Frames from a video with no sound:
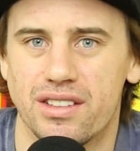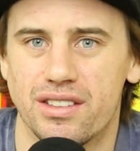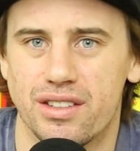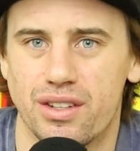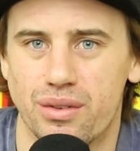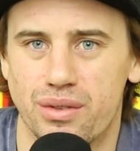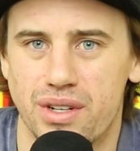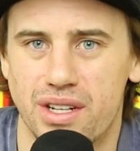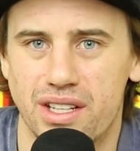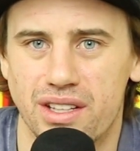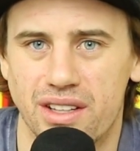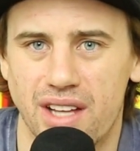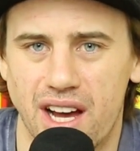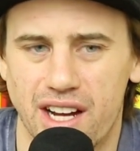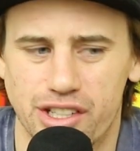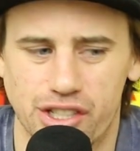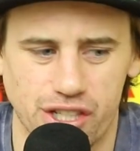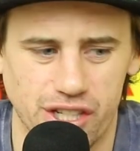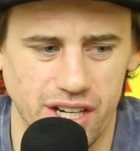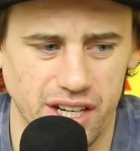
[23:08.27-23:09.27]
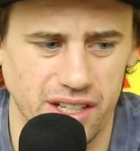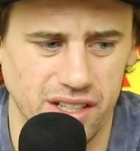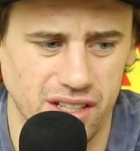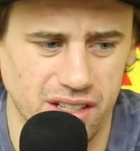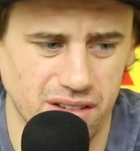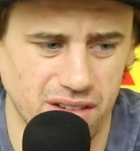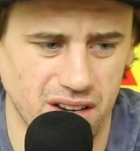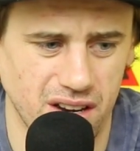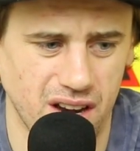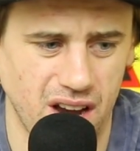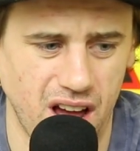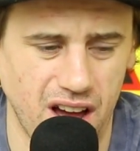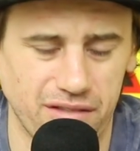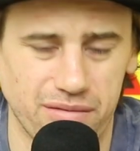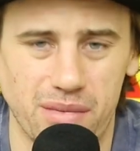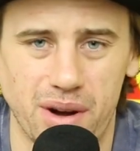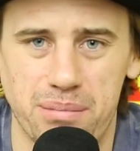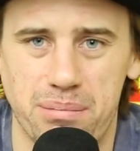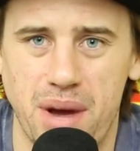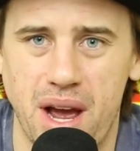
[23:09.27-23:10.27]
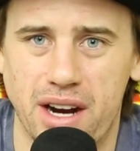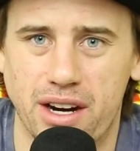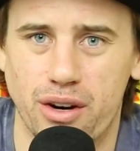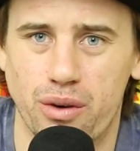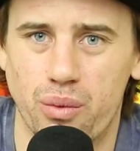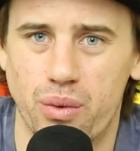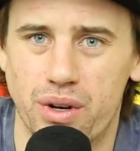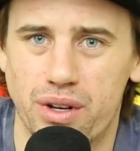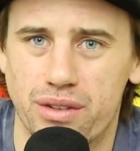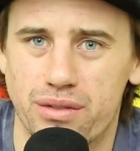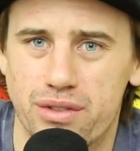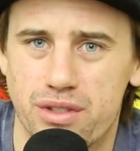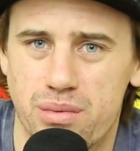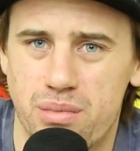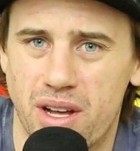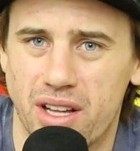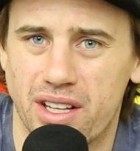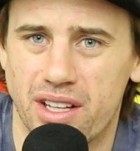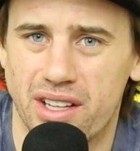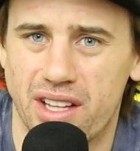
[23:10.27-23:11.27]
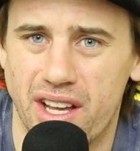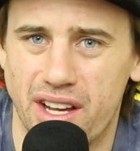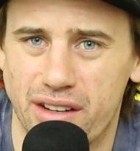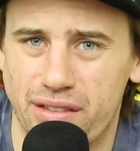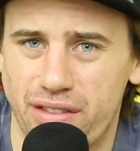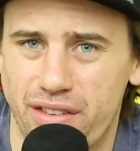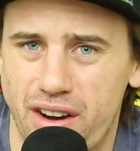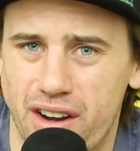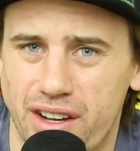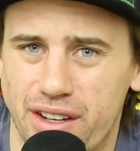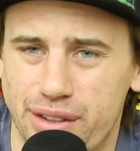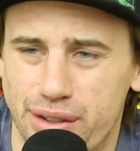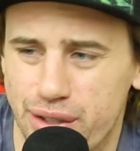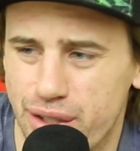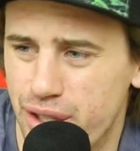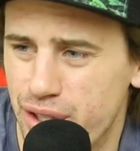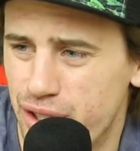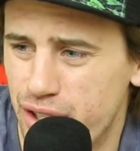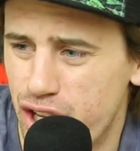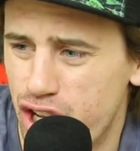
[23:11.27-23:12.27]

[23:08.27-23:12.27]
Don't need that shit. Have my Peckerwood smelling like fucking